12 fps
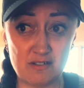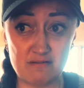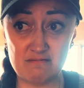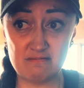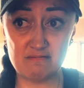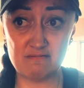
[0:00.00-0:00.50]

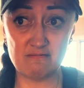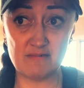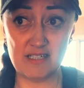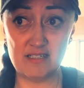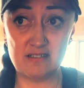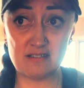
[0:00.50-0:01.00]
what
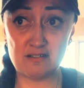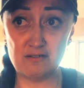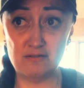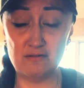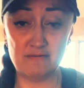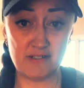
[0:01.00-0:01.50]
leads
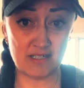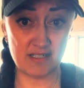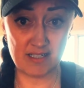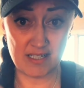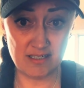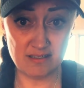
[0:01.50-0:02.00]
to
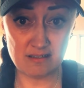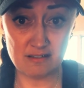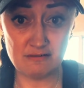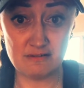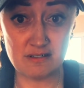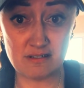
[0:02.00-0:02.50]
fucking
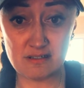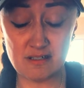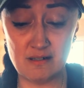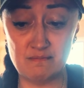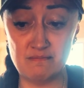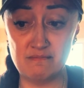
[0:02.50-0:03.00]
cancer is
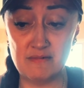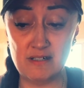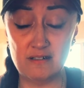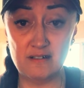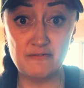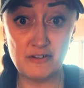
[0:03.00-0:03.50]

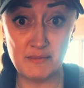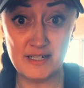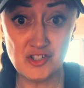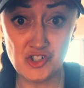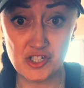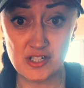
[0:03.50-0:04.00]

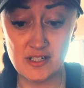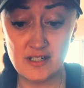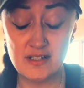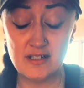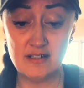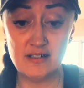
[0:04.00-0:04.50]
inflammation
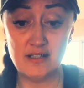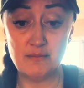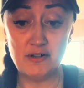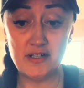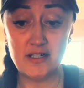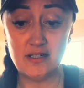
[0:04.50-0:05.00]
in the
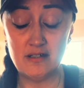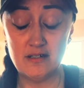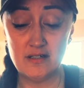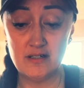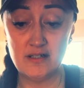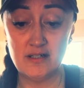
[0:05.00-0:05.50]
body.
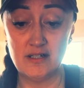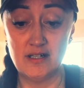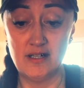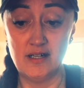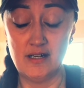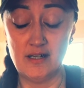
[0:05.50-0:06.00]

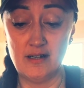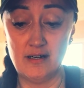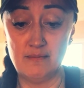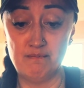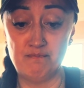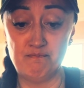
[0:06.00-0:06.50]

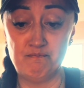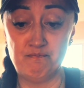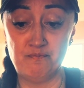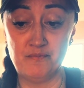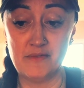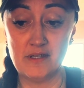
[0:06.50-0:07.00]

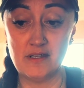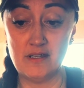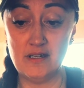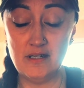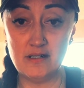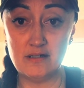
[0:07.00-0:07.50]

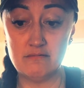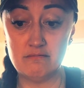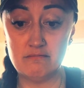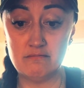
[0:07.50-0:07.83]
Yeah.